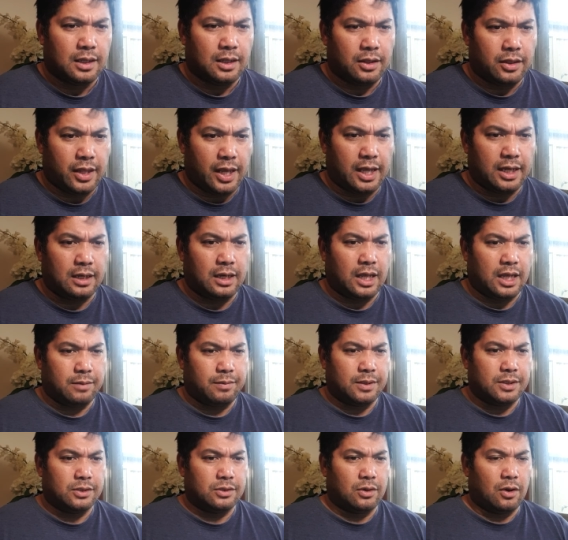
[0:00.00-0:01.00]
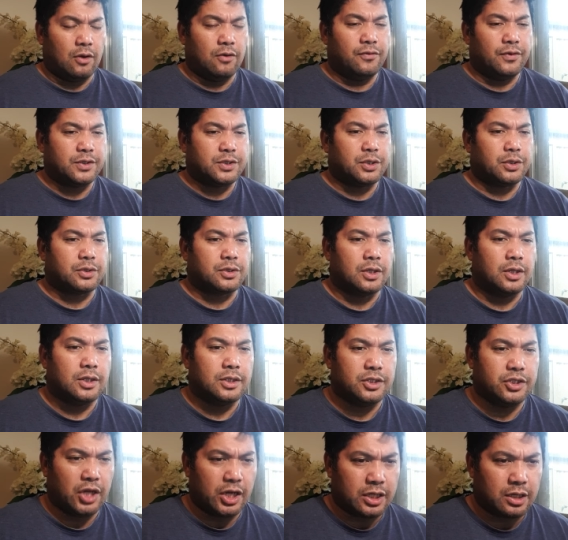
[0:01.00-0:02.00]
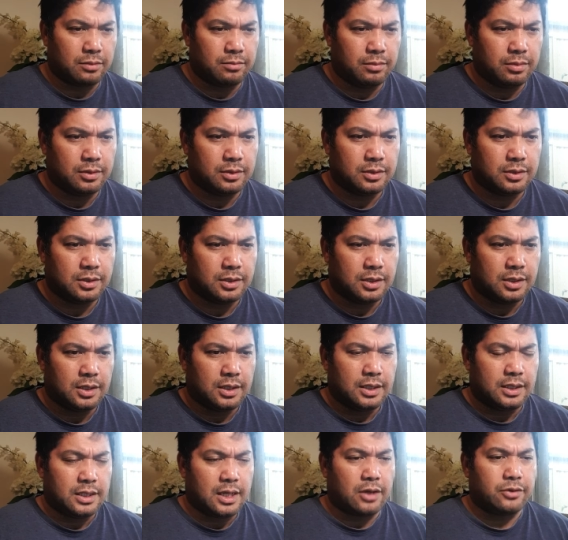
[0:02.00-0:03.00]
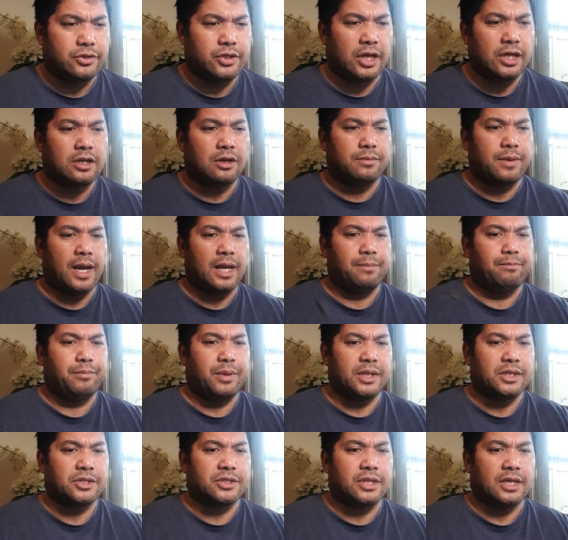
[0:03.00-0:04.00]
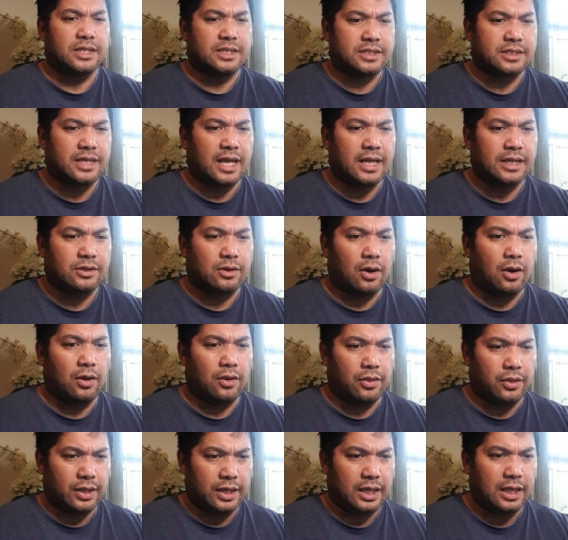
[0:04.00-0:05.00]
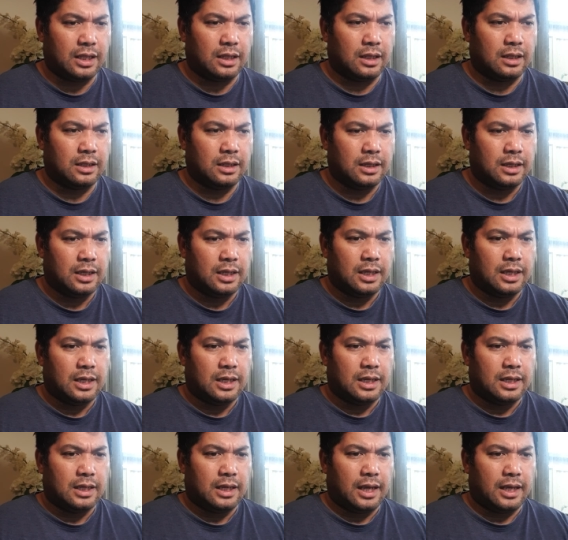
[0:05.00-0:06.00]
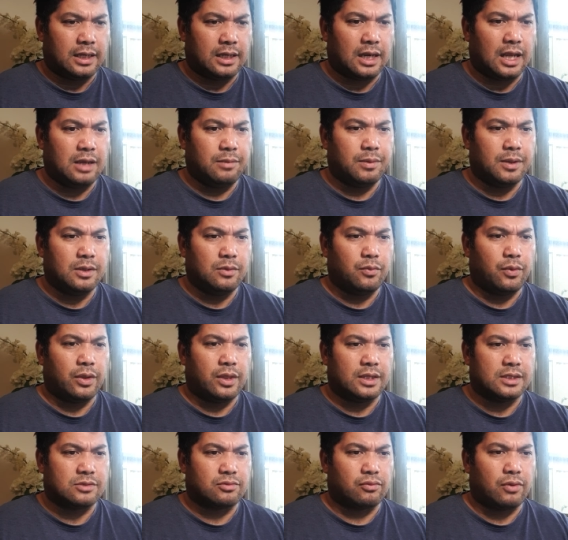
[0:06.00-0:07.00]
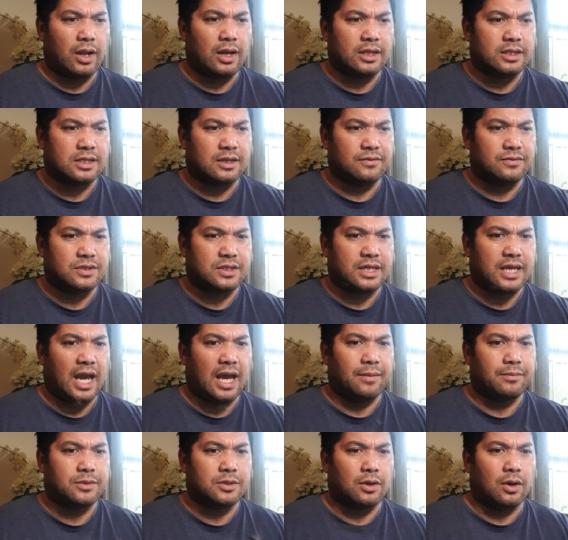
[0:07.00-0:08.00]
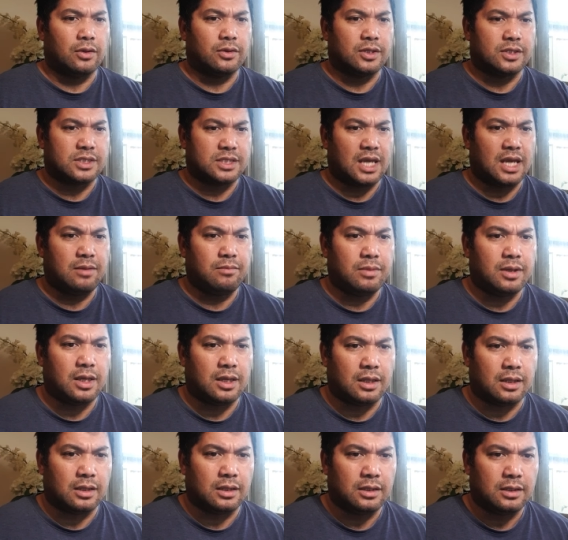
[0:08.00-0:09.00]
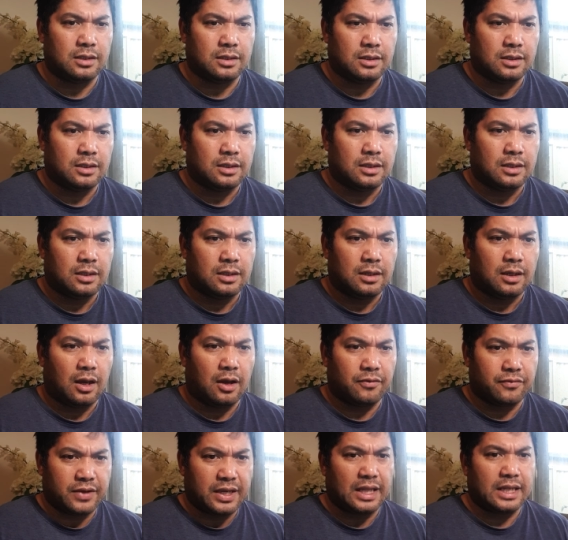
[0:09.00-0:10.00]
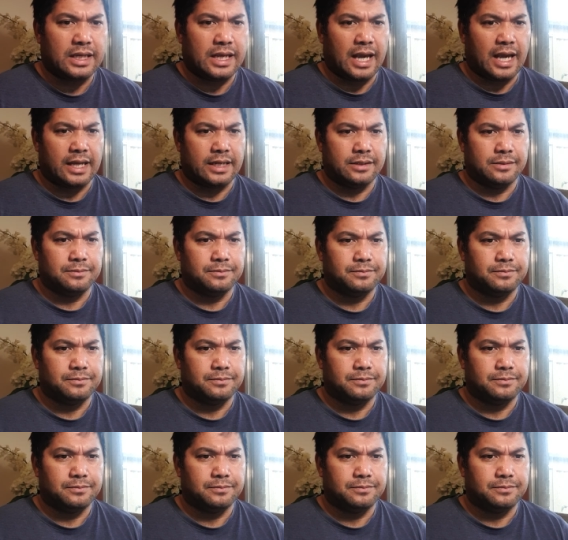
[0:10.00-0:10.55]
Then Laban overtook Jacob. Now Jacob had pitched his tent on the hill, and Laban with his relatives camped on the same hill of Gilead.